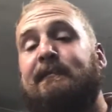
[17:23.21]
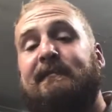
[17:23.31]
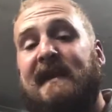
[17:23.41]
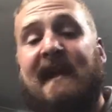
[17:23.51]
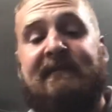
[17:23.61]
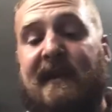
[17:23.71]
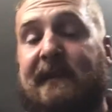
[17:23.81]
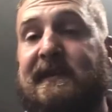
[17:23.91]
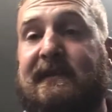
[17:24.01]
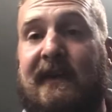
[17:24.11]
But I haven't been
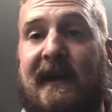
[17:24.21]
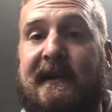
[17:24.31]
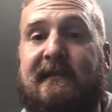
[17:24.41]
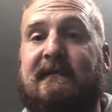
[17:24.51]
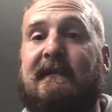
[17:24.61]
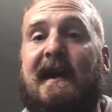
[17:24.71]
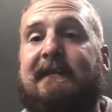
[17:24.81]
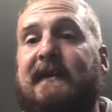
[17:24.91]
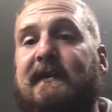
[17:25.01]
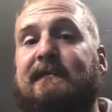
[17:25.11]
able to find
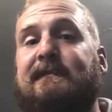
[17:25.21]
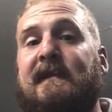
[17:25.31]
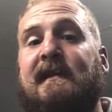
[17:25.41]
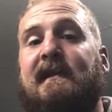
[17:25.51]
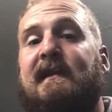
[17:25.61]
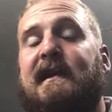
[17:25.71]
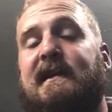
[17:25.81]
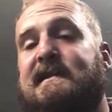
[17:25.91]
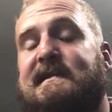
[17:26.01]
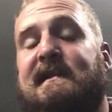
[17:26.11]
9mm, at
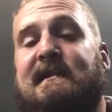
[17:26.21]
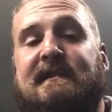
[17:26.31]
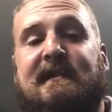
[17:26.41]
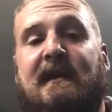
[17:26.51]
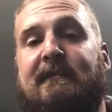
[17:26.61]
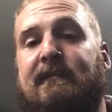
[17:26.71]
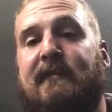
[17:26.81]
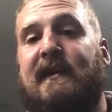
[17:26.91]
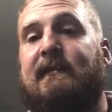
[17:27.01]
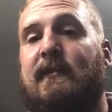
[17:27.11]
least in a
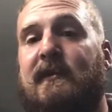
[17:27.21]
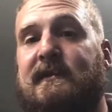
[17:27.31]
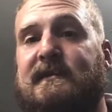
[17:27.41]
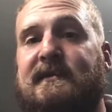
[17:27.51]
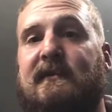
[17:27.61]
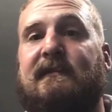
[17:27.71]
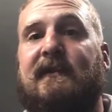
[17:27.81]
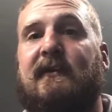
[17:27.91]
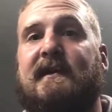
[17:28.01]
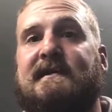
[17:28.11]
brick and mortar store, for
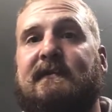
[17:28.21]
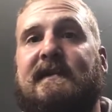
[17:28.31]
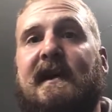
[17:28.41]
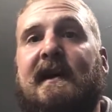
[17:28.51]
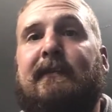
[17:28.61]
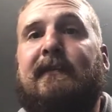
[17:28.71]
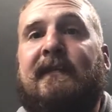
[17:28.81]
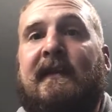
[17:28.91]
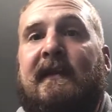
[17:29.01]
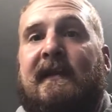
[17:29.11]
quite some time.
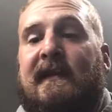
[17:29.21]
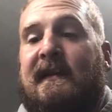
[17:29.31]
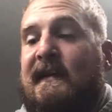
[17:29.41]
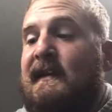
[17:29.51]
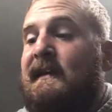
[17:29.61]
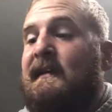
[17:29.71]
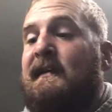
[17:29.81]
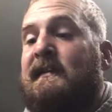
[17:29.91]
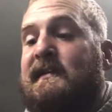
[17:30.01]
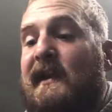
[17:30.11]

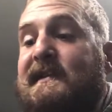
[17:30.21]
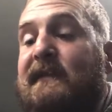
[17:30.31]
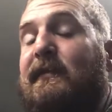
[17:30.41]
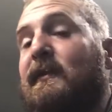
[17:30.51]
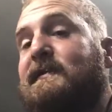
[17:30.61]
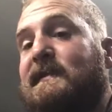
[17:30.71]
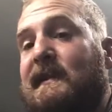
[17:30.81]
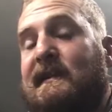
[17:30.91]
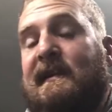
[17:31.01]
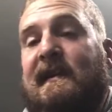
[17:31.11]
So that's unfortunate.